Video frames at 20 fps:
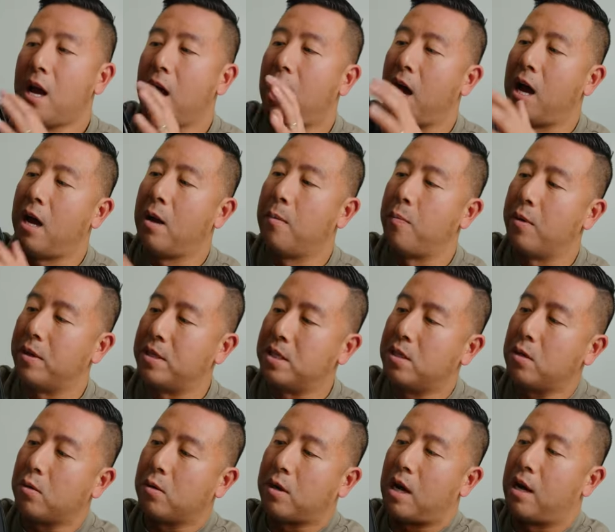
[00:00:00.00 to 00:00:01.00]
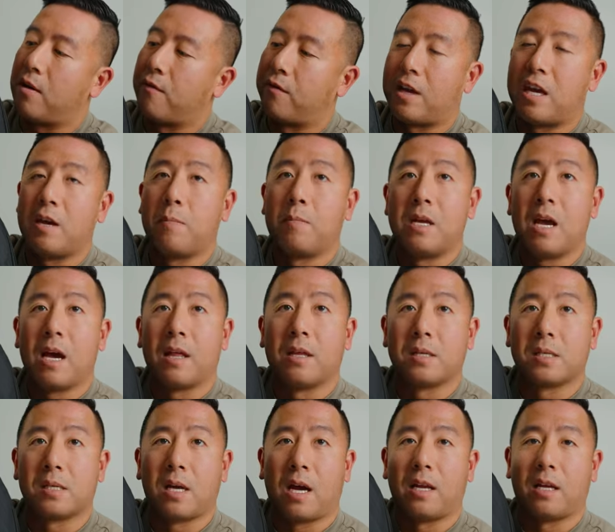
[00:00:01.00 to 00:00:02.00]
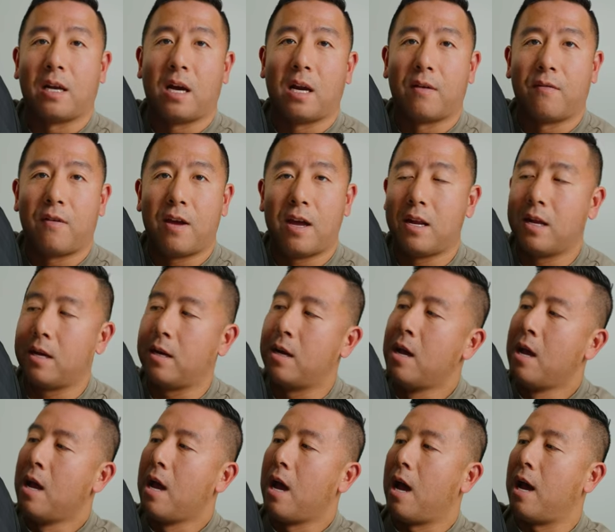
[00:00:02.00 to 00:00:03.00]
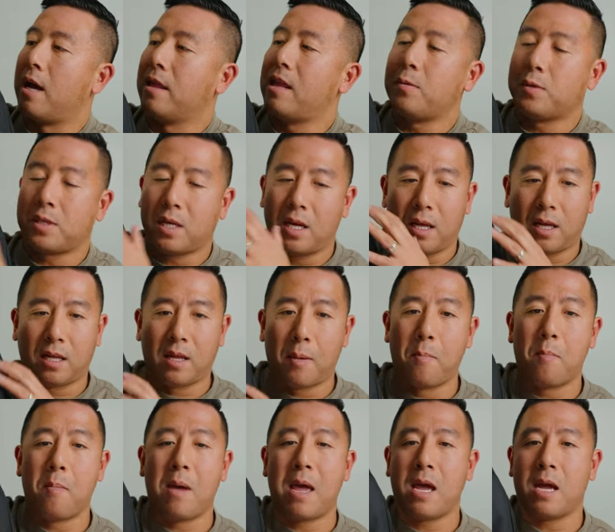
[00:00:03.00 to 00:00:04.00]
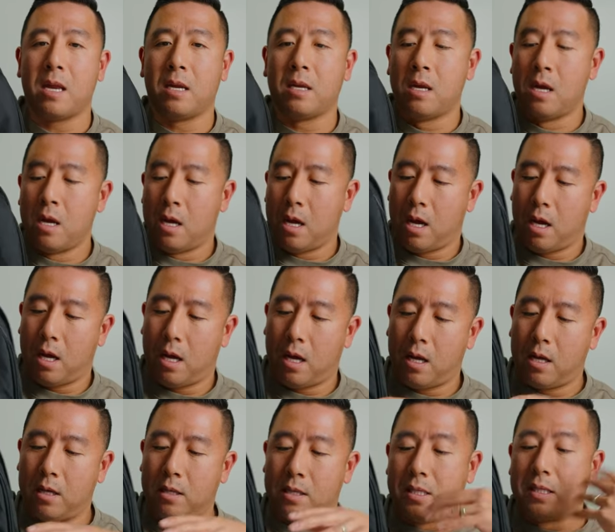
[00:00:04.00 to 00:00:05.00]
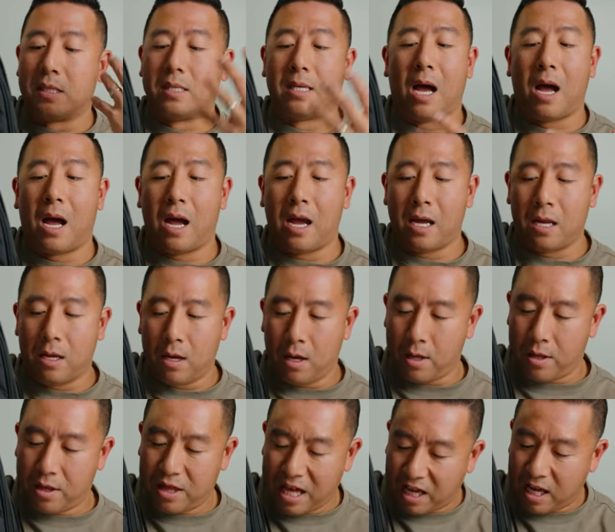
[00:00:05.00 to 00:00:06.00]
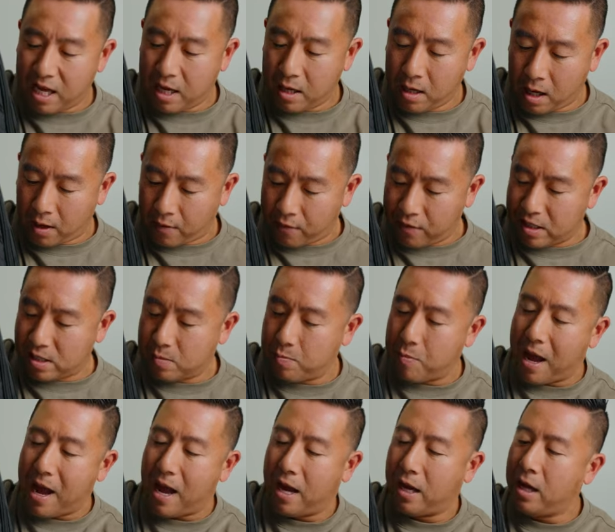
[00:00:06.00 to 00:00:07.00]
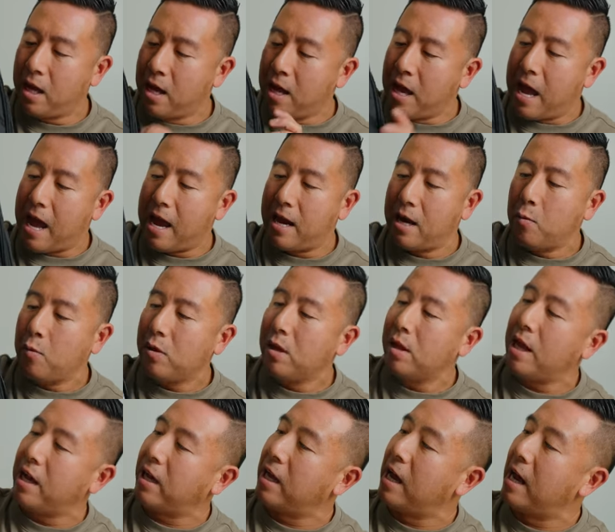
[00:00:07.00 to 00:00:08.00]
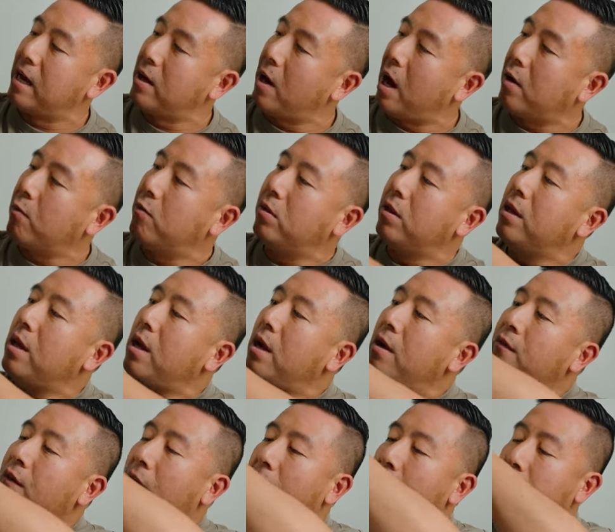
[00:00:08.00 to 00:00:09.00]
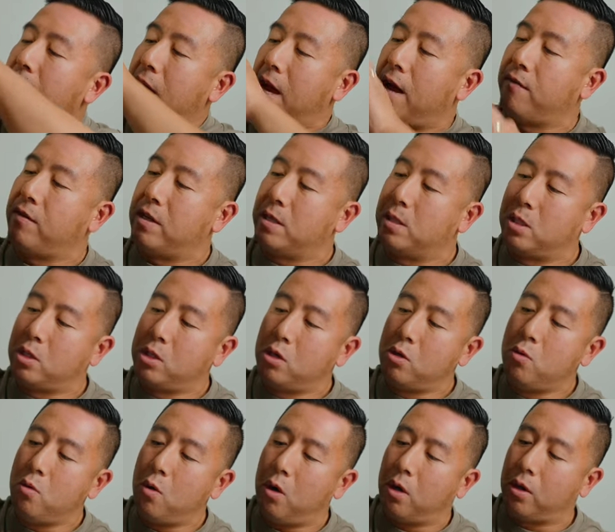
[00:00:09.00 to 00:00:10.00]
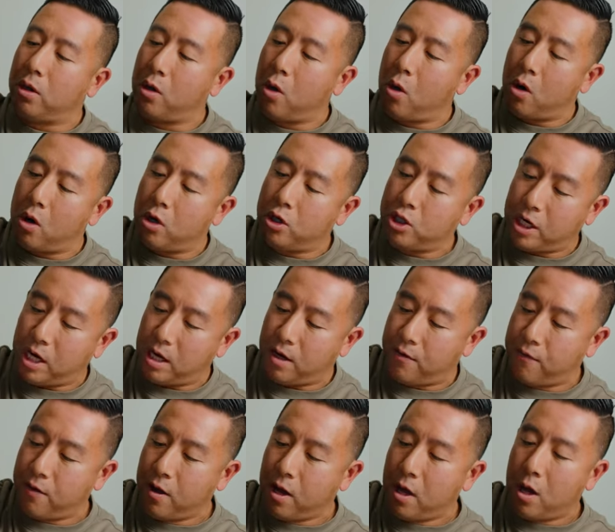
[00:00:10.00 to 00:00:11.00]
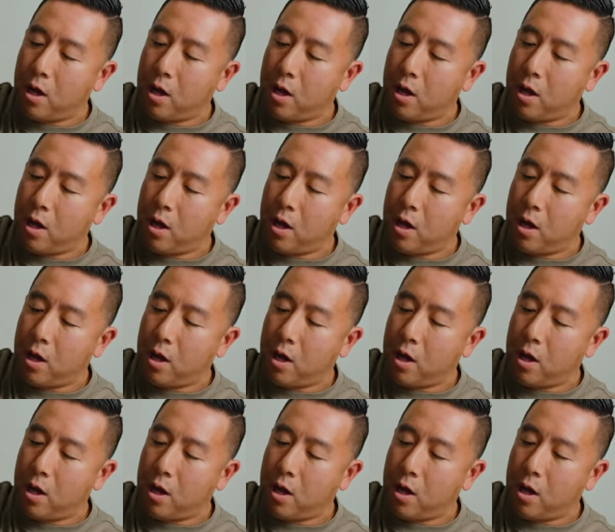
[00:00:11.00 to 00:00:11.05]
but still kind of keep the other side kind of hidden. That was kind of like the main design thinking of this bag. And I really like it. And I love how they have these two large kind of